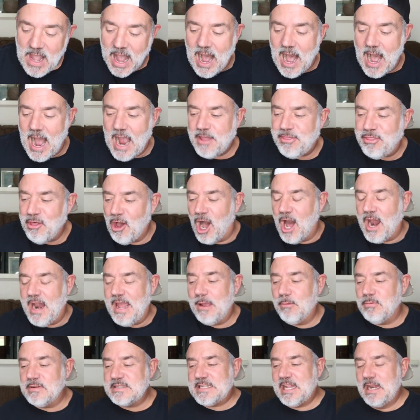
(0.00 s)
I thought
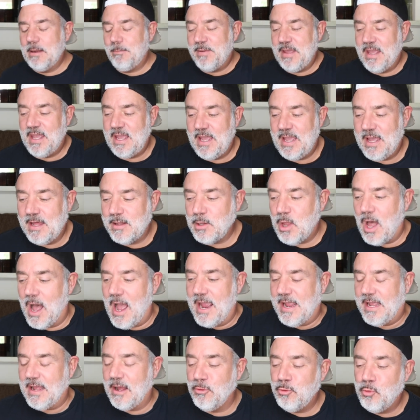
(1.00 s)
it was going to be
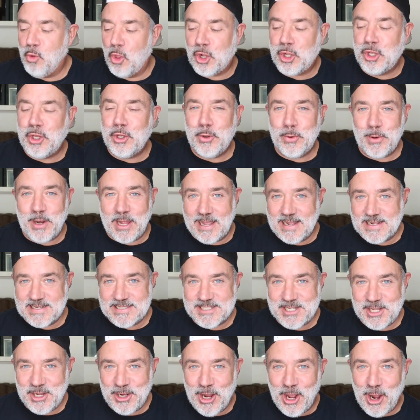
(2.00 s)
like the
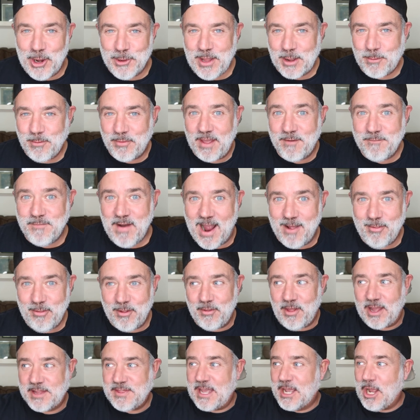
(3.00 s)
Goonies, you know? Like when they
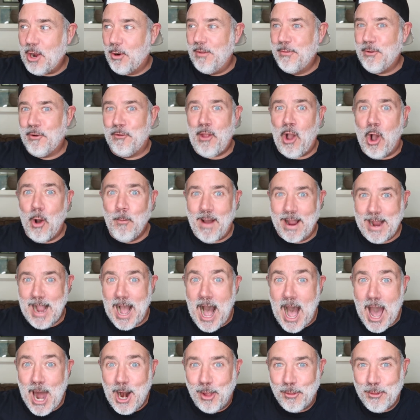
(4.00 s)
finally, like, they go in there and, oh my
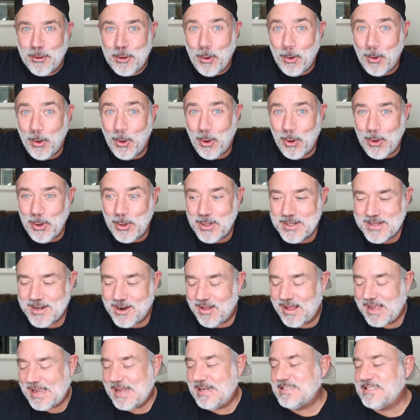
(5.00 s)
god, all the gold,
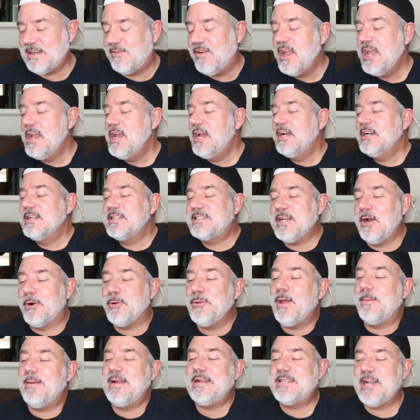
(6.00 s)
all that kind of stuff. So
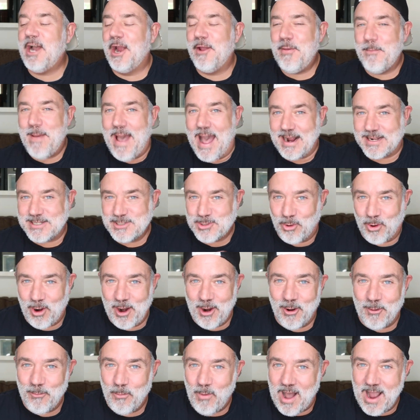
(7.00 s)
let me tell you the
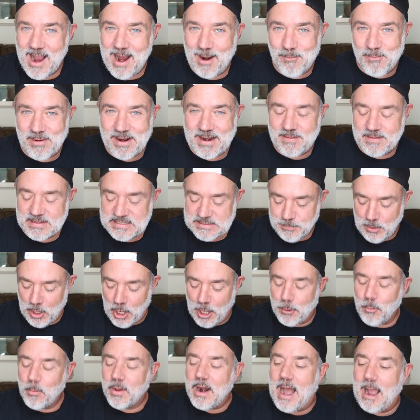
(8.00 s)
backstory on why I'm reading this
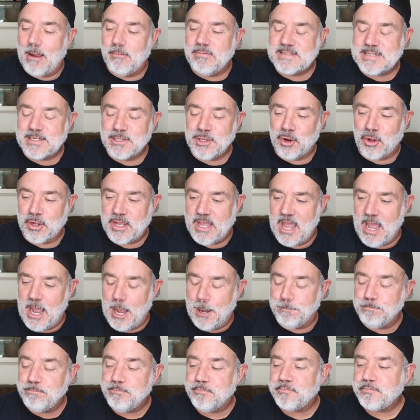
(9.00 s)
book. When I was a little
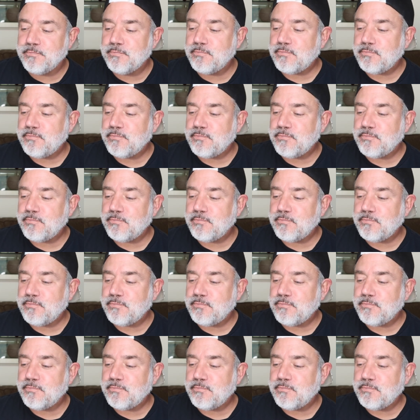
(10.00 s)
kid,